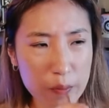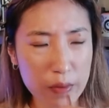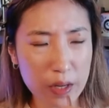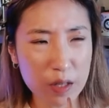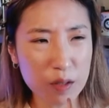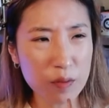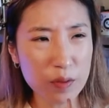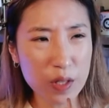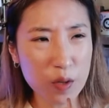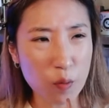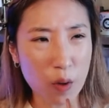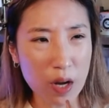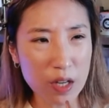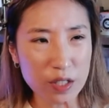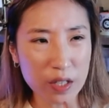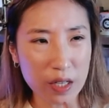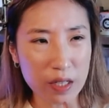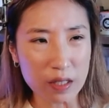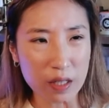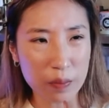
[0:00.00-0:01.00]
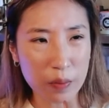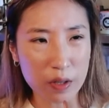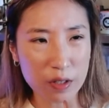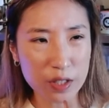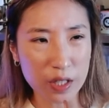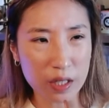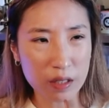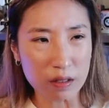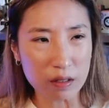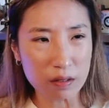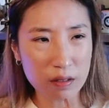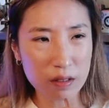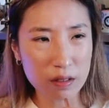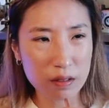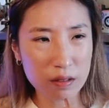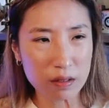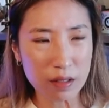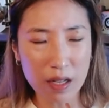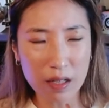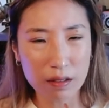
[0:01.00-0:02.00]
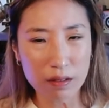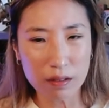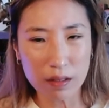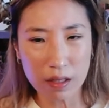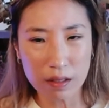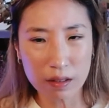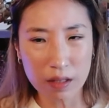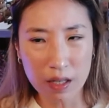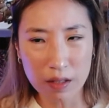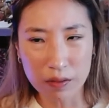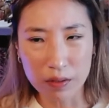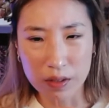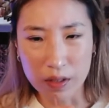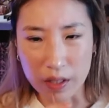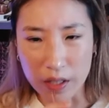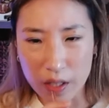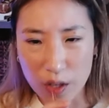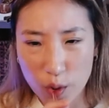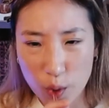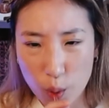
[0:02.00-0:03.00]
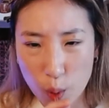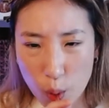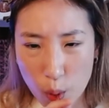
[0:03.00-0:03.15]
I don't really watch ASMR channels. Not, uh, not really.